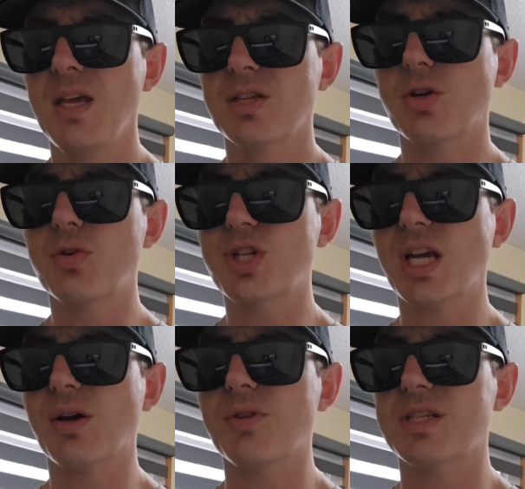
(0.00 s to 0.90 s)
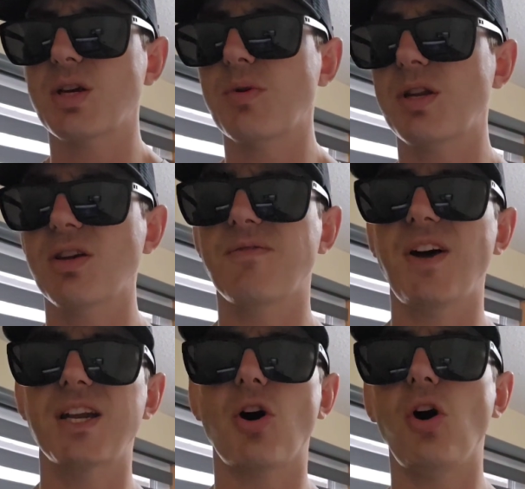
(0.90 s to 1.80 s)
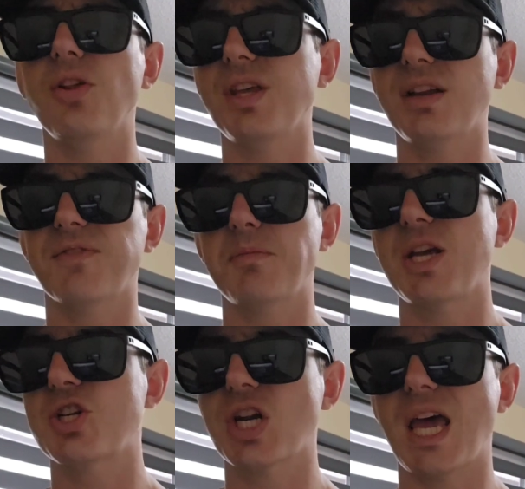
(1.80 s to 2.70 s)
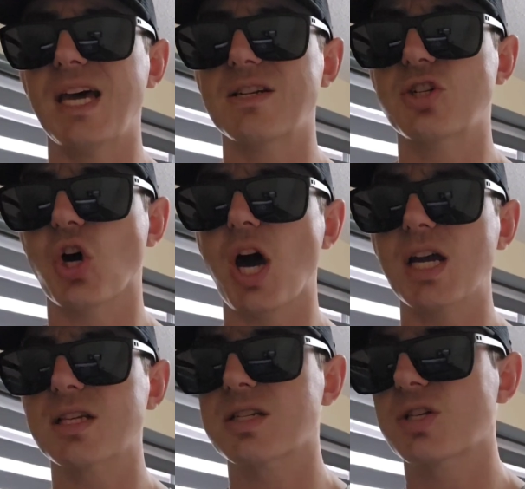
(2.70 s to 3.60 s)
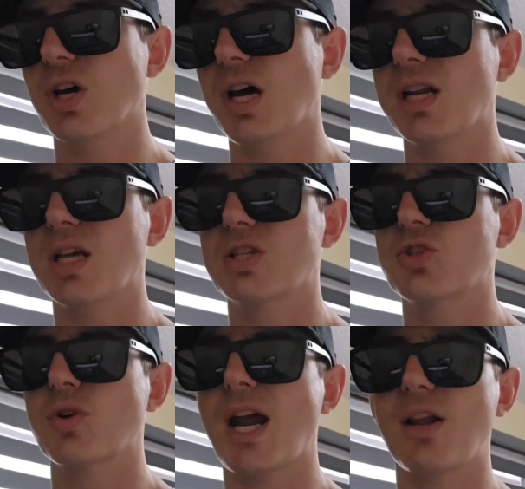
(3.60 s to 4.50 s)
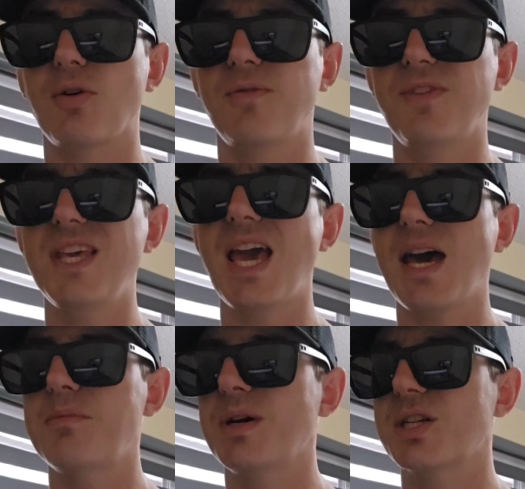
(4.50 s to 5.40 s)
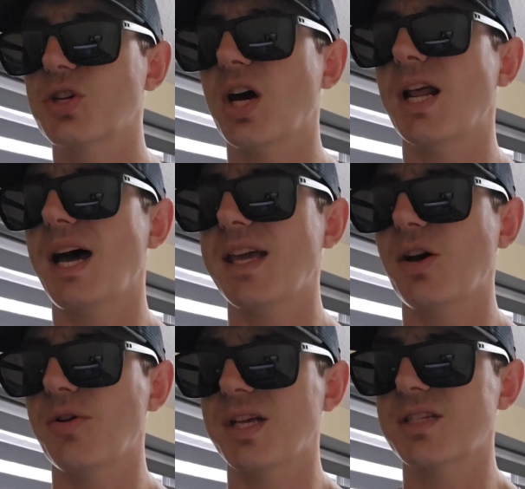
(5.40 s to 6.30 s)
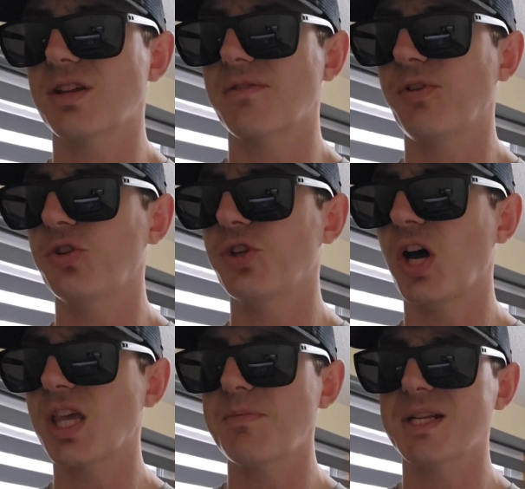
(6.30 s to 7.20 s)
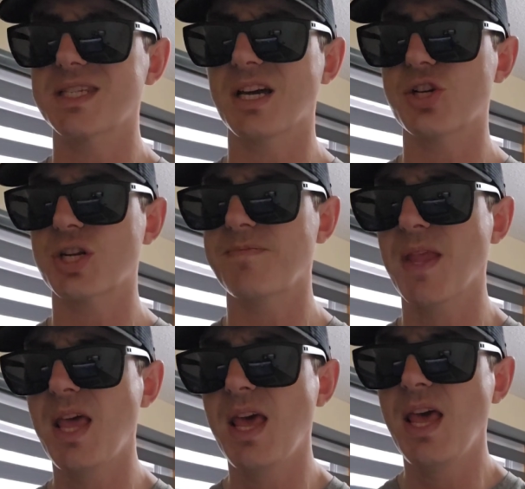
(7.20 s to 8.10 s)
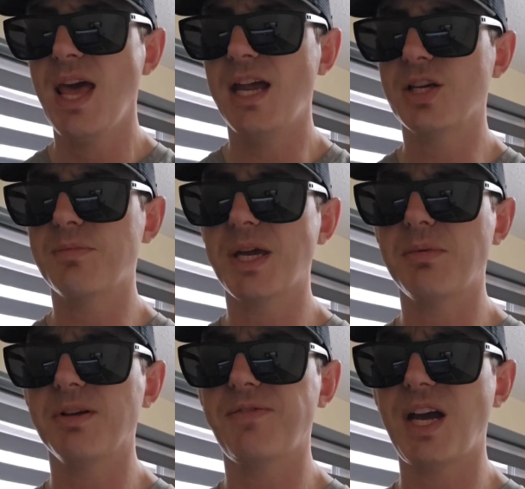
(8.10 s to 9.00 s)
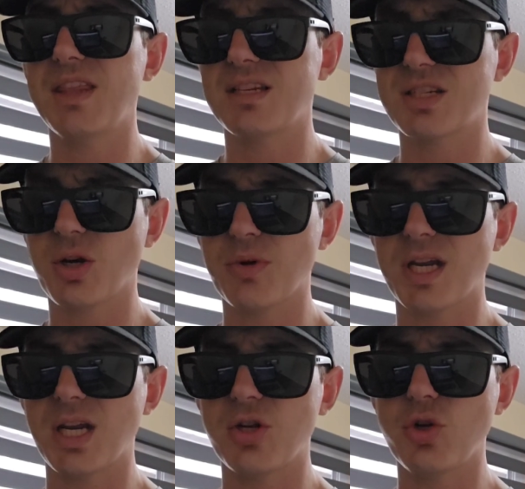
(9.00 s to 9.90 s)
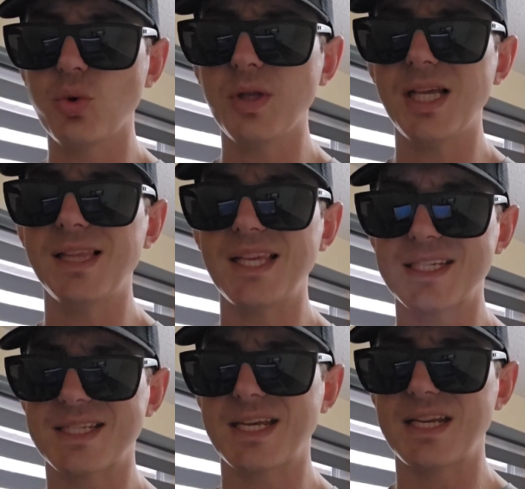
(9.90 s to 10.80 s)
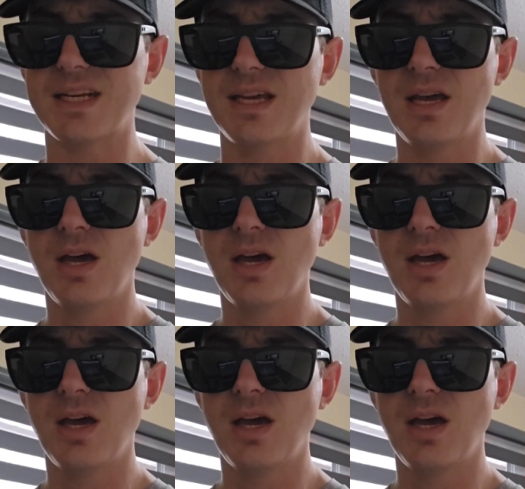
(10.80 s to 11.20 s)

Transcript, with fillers: So go check out this token. You can find all the information at docs.stratovm.io. That's their full document section. And you'll be able to find this token newly listed